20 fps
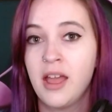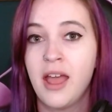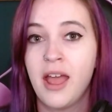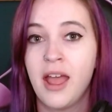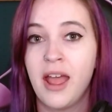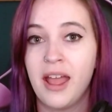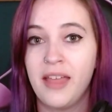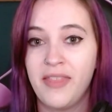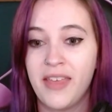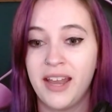
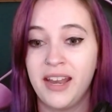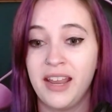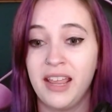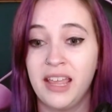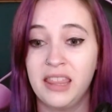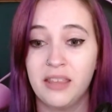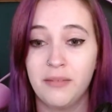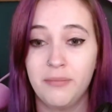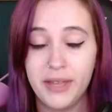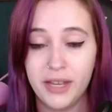And then
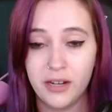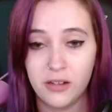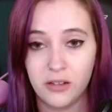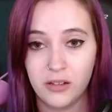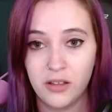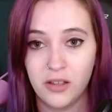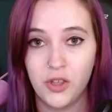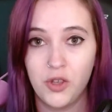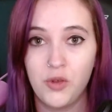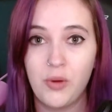in the
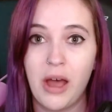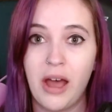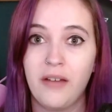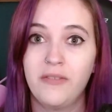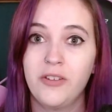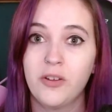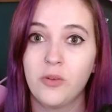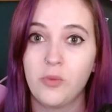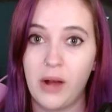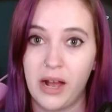middle, you
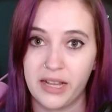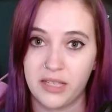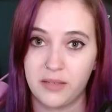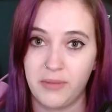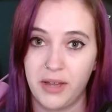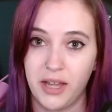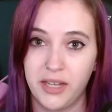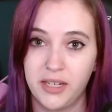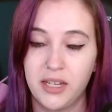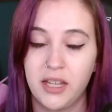have your wise
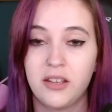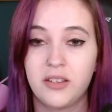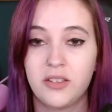mind.